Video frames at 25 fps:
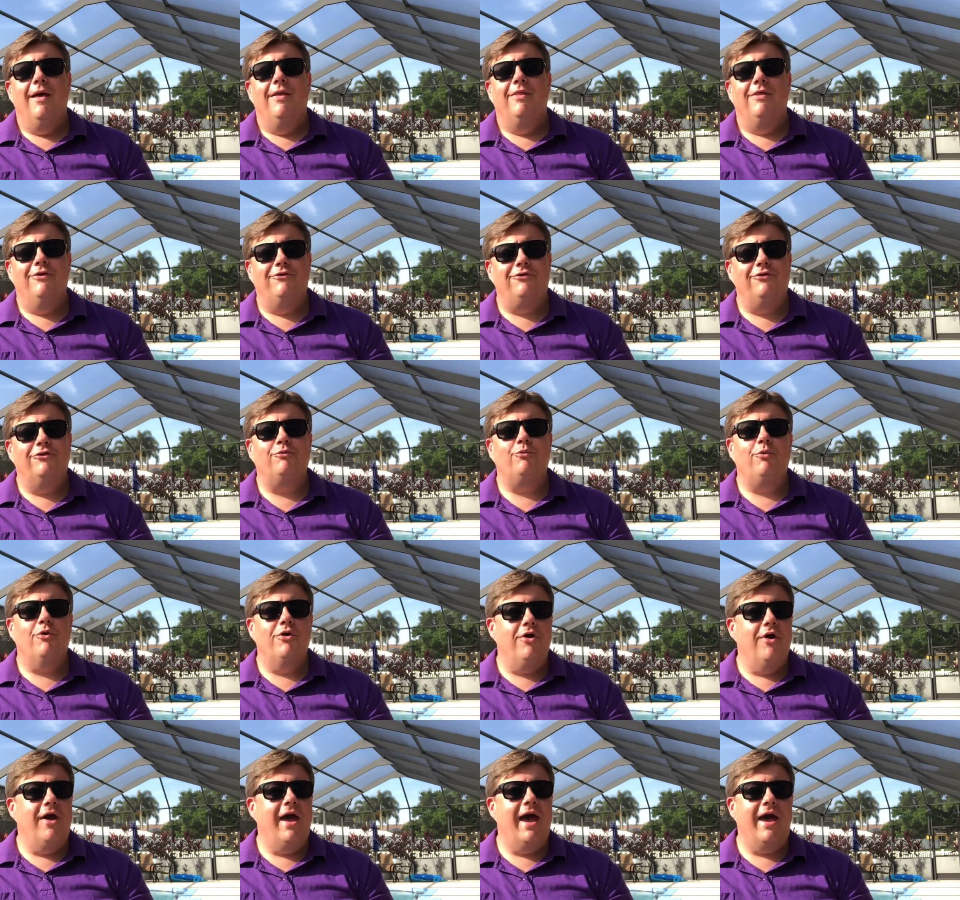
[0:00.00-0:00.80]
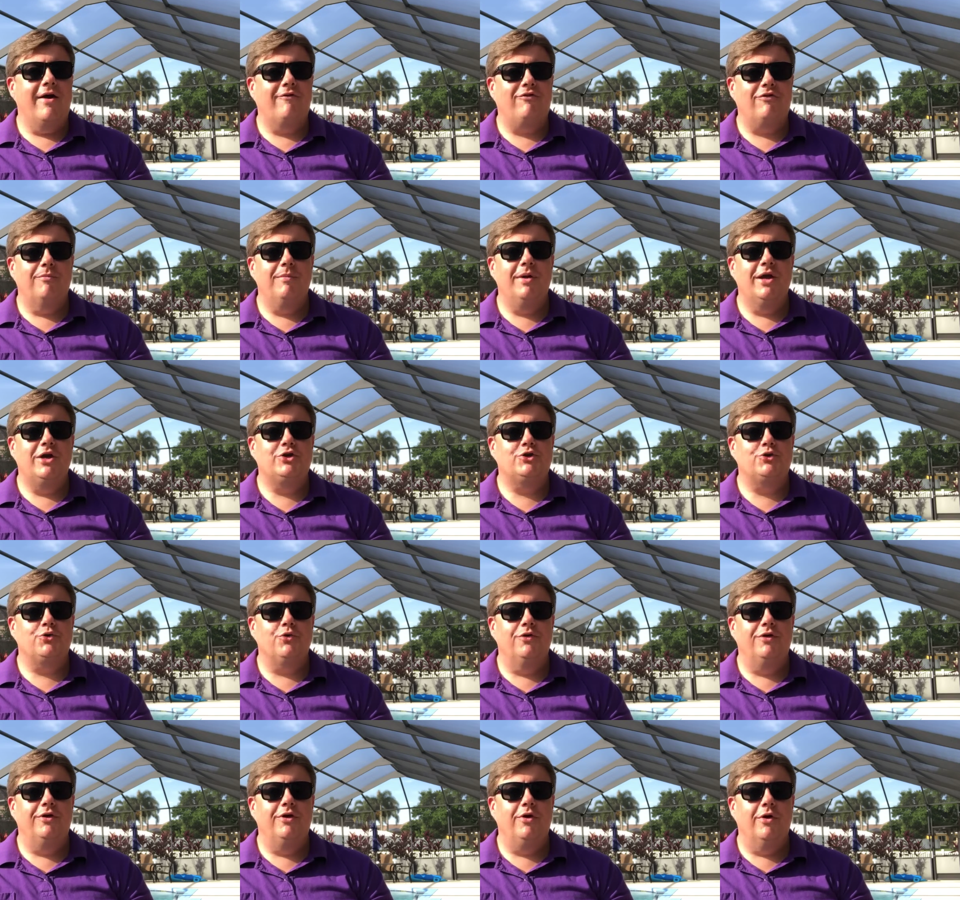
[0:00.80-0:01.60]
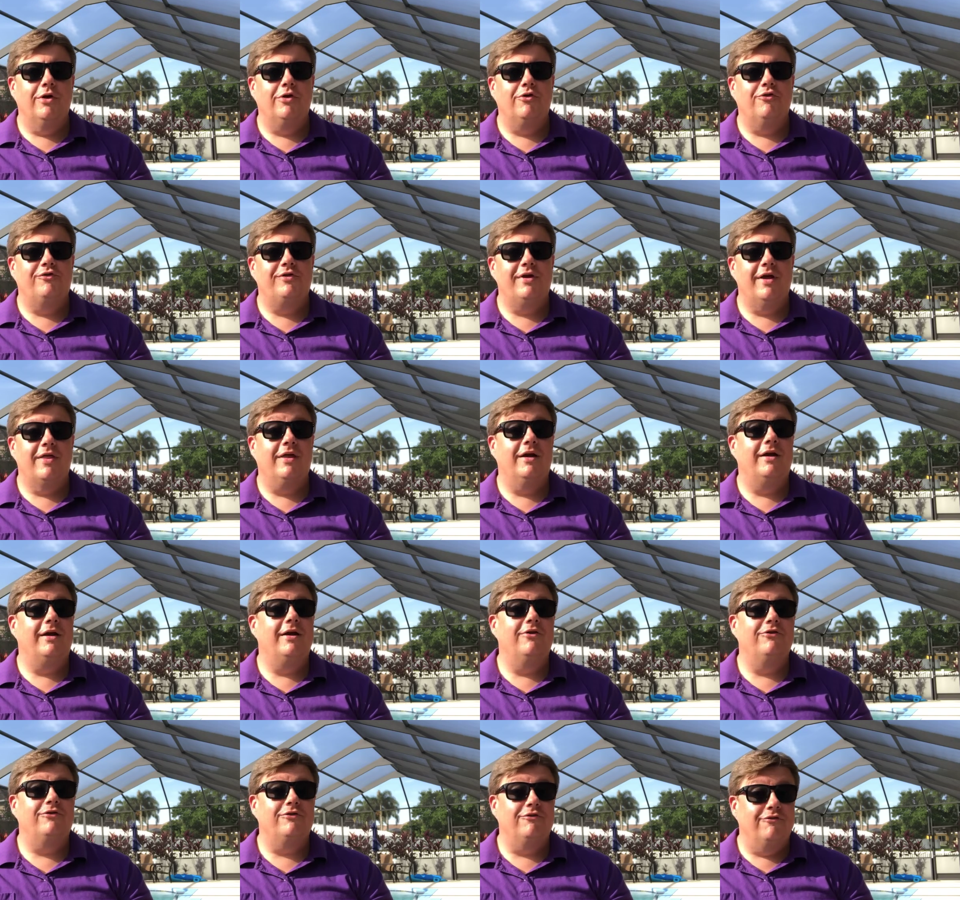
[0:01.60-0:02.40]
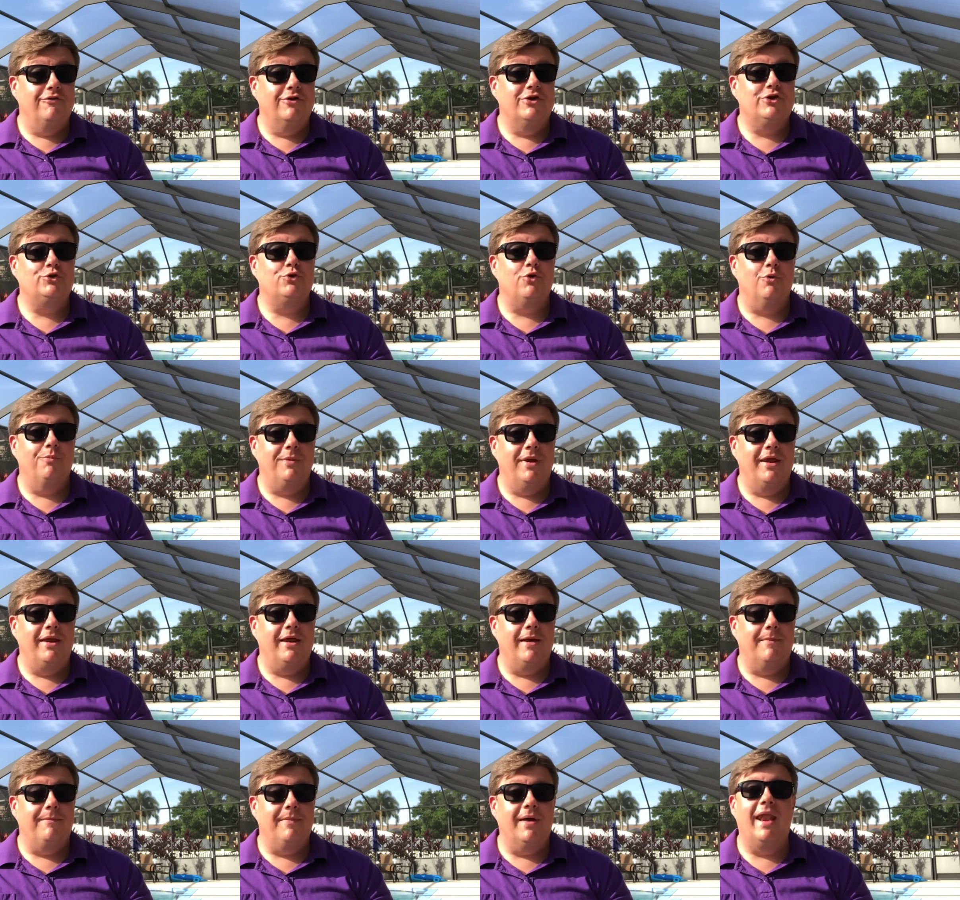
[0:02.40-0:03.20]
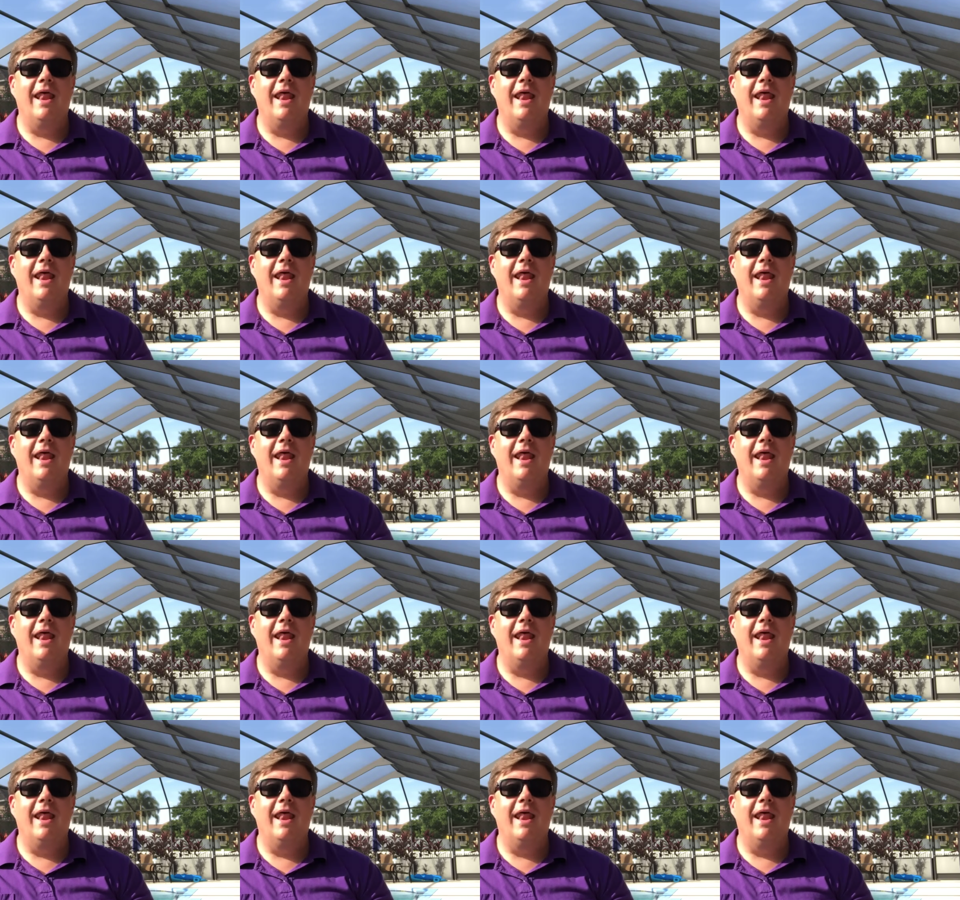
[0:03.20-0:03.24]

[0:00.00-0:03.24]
this is where you have to make sure that you understand that it is a visual medium.